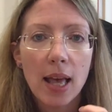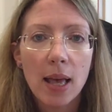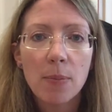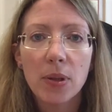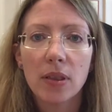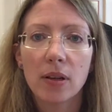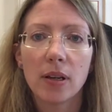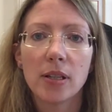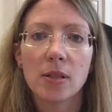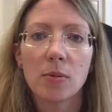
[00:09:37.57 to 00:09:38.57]

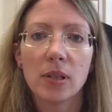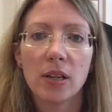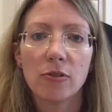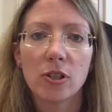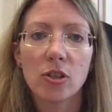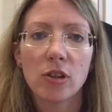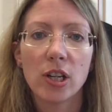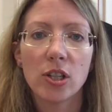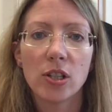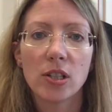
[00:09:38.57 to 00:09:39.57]
Empathise with their
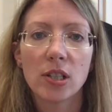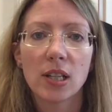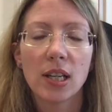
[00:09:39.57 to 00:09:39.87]
frustrations.